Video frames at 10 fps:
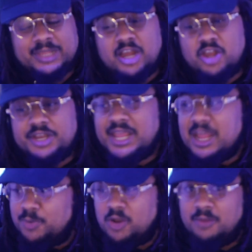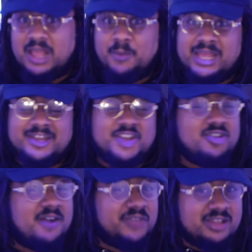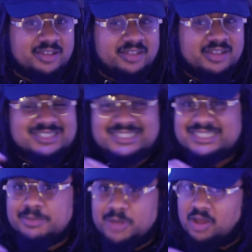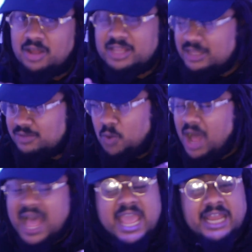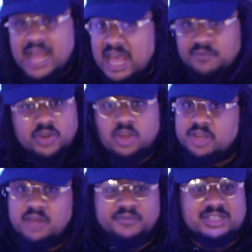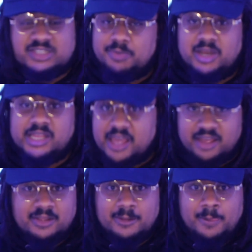I heard hip hop, and we had nothing similar. Well, I haven't heard nothing similar yet.